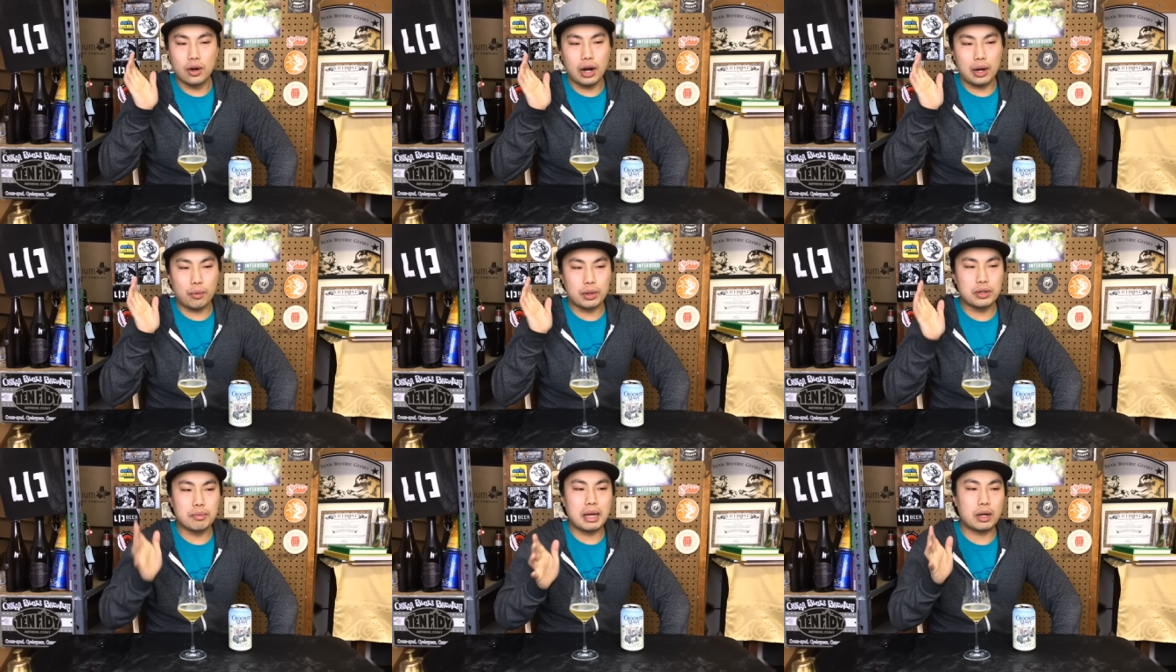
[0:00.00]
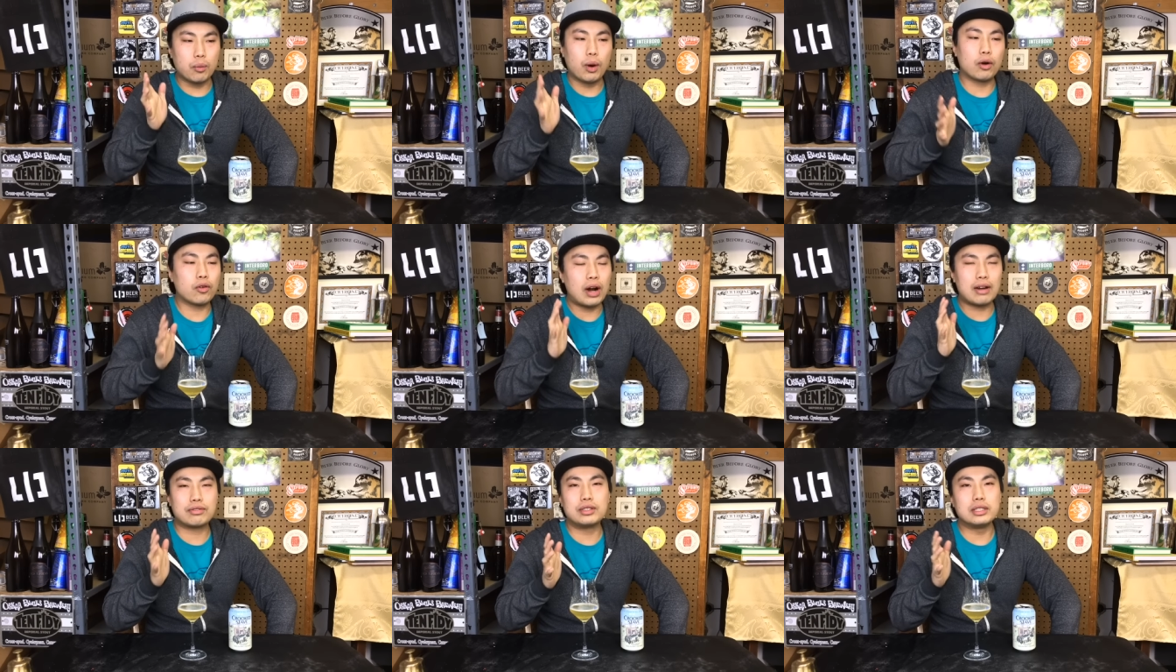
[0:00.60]
when you make
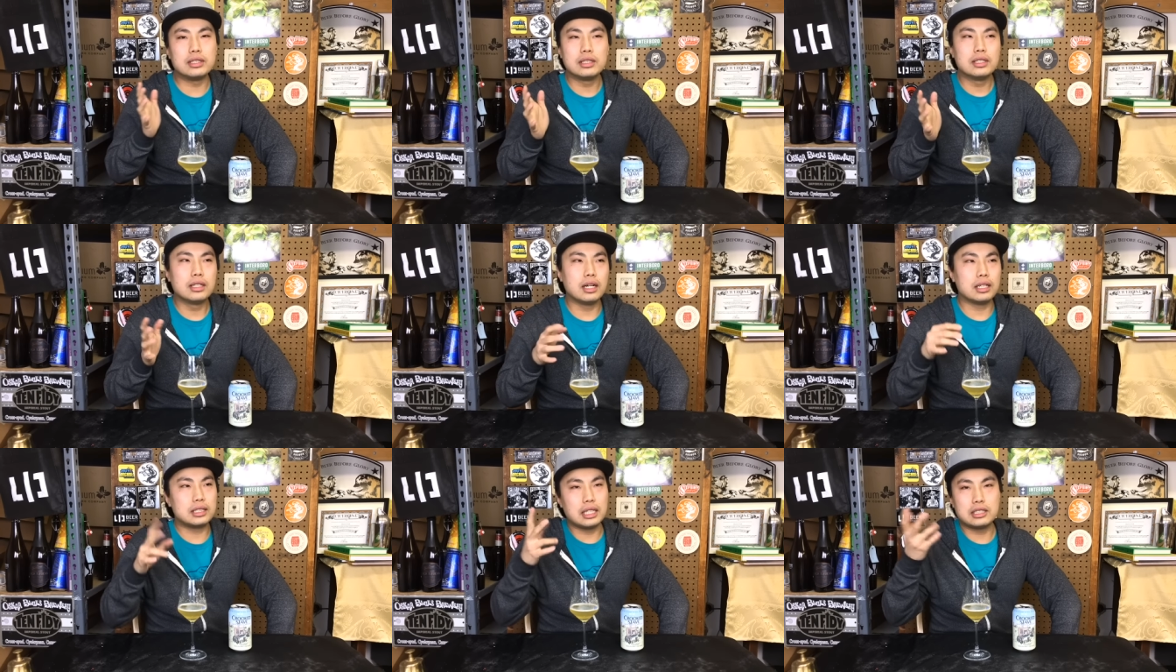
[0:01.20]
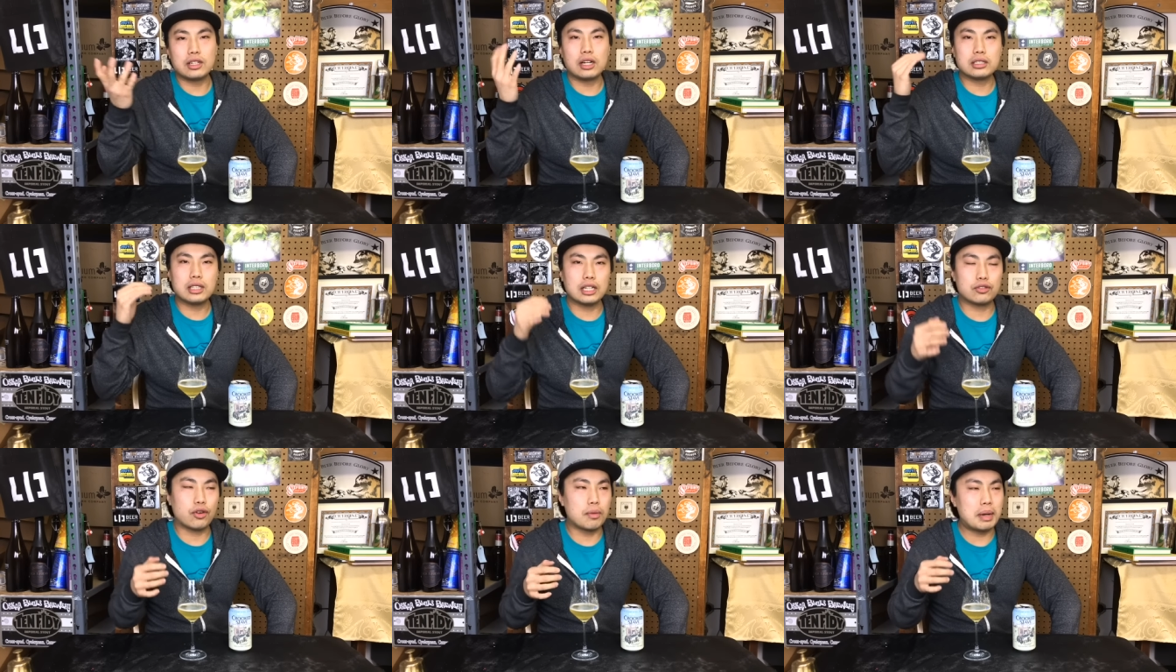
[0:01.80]
well-crafted uh, saison
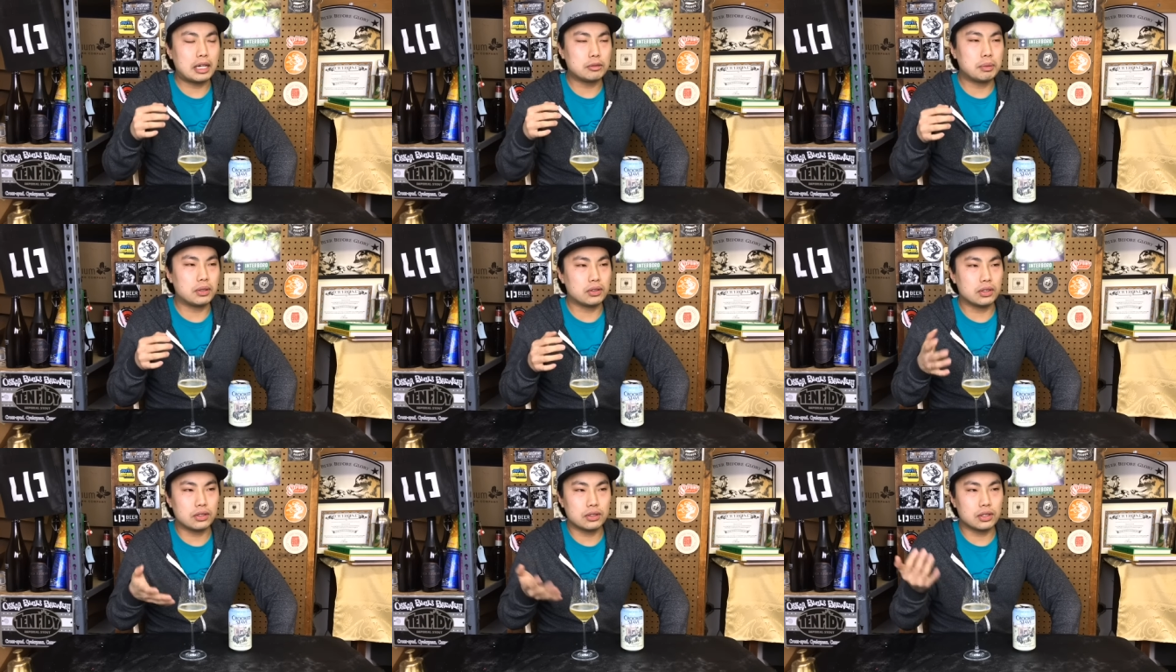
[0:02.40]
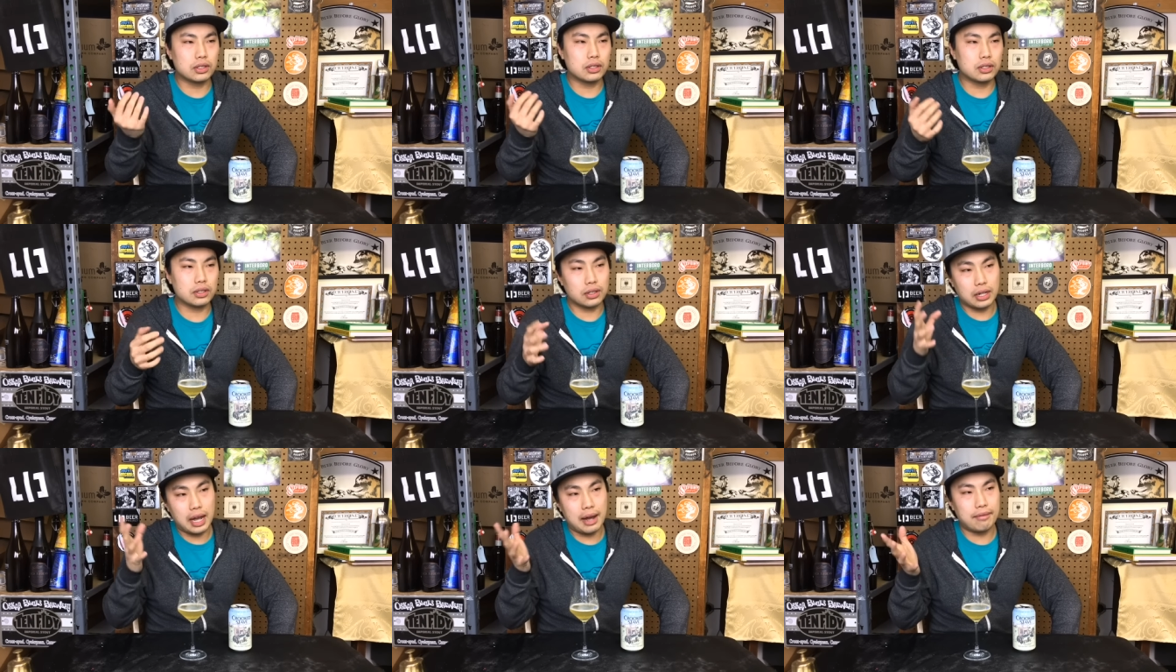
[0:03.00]
slash farmhouse beer, you're, you're
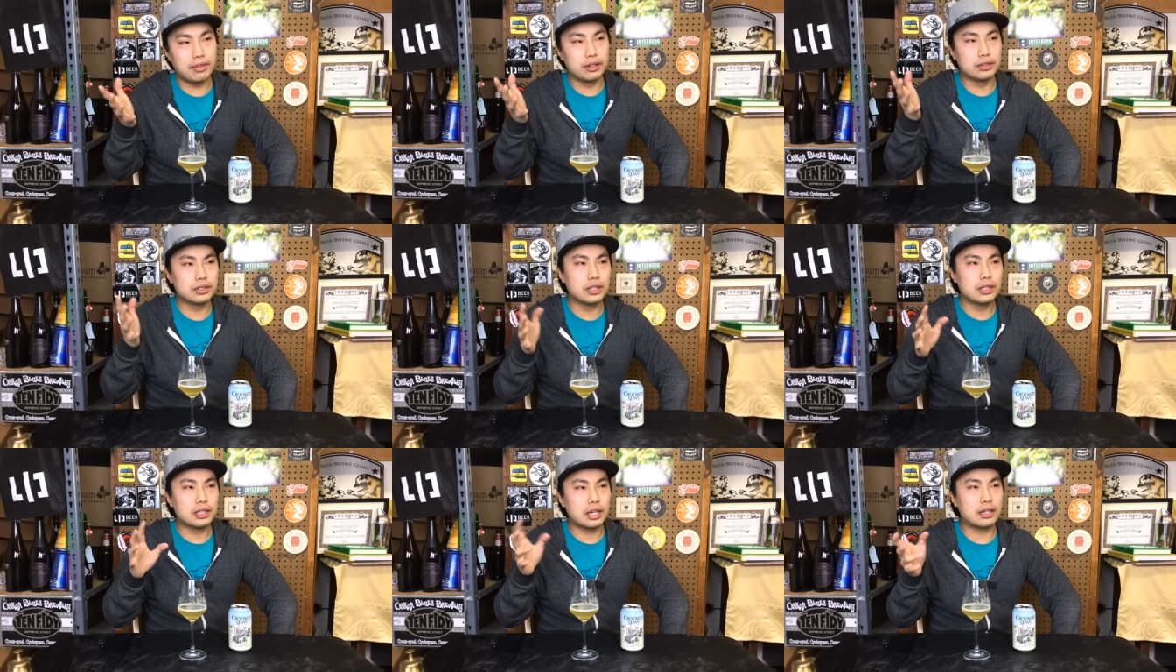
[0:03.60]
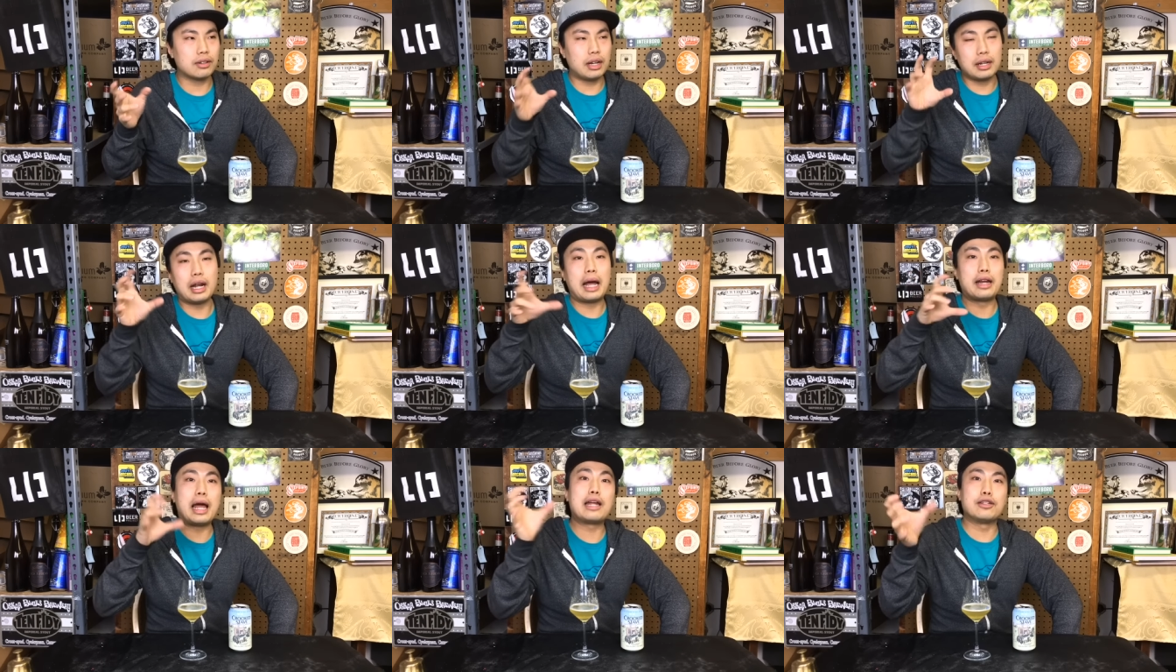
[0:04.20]
going to have those kind of and,
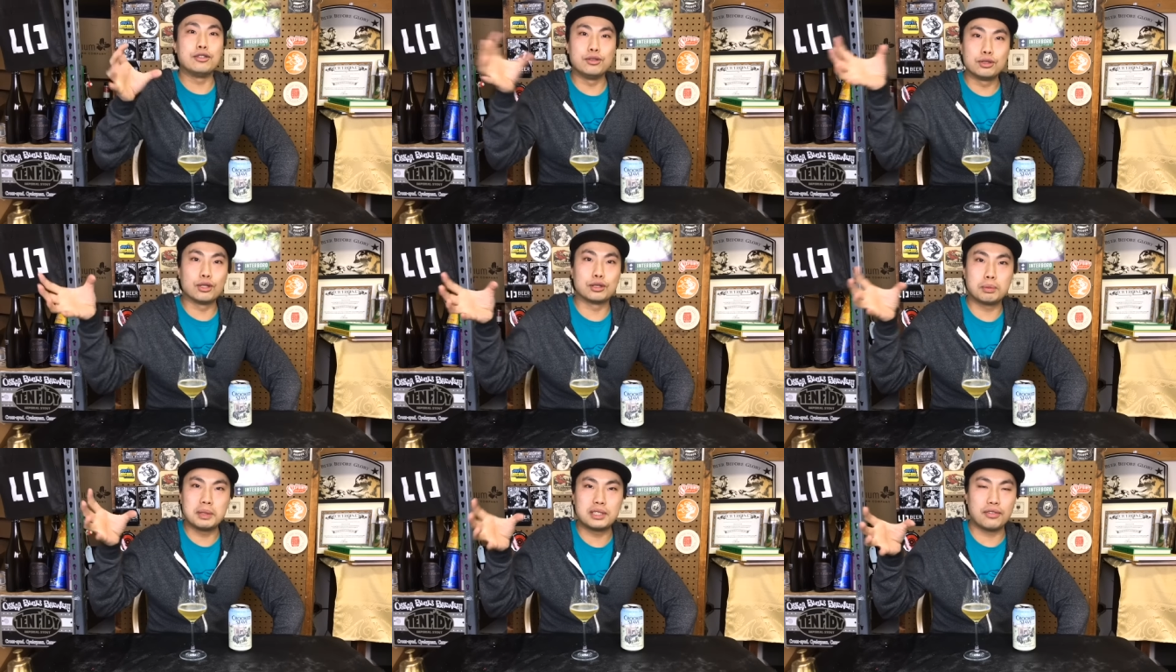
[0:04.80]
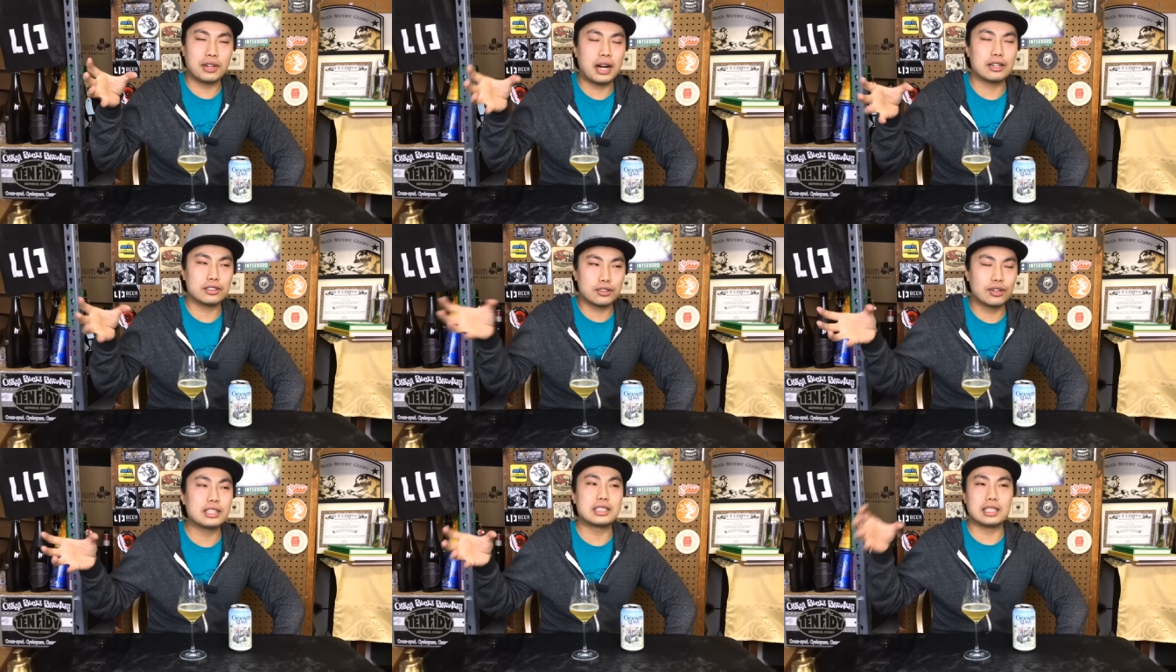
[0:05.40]
and, and, use those specific
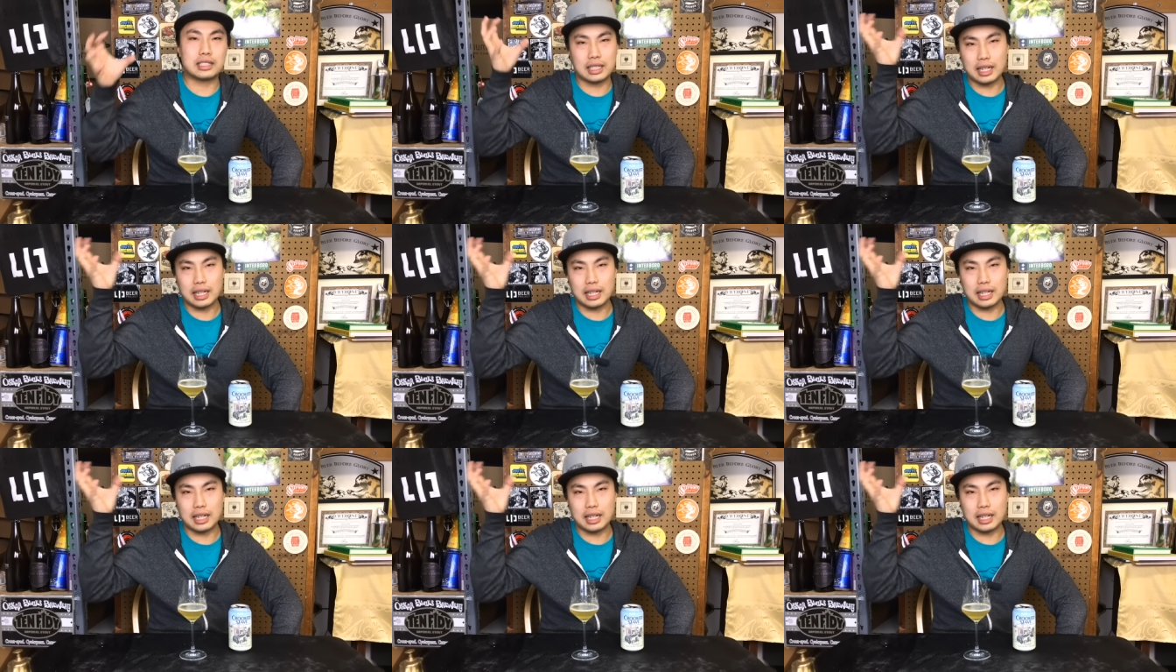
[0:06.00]
characteristics.